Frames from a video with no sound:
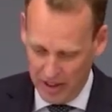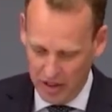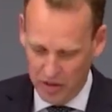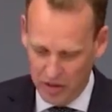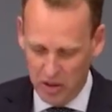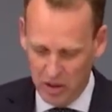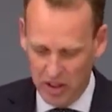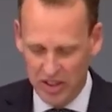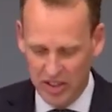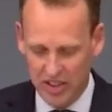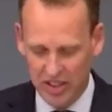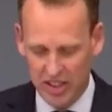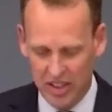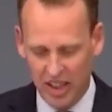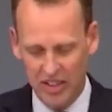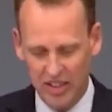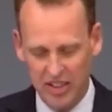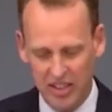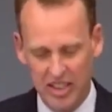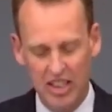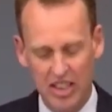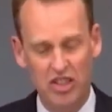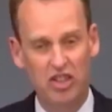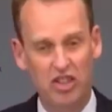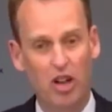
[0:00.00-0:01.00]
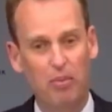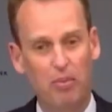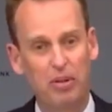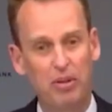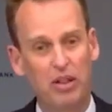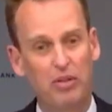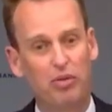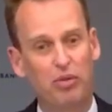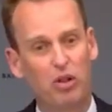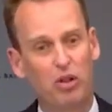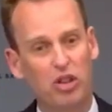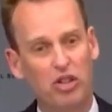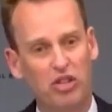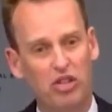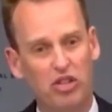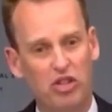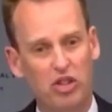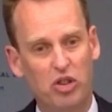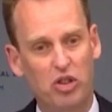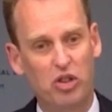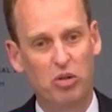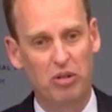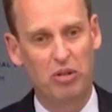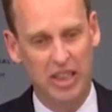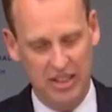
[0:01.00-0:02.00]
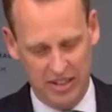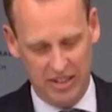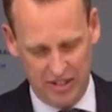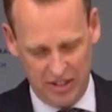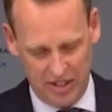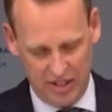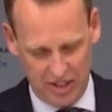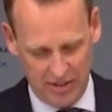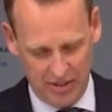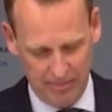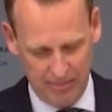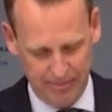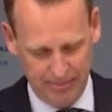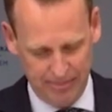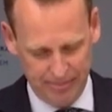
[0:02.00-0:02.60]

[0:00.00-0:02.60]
to discuss this topic for two reasons.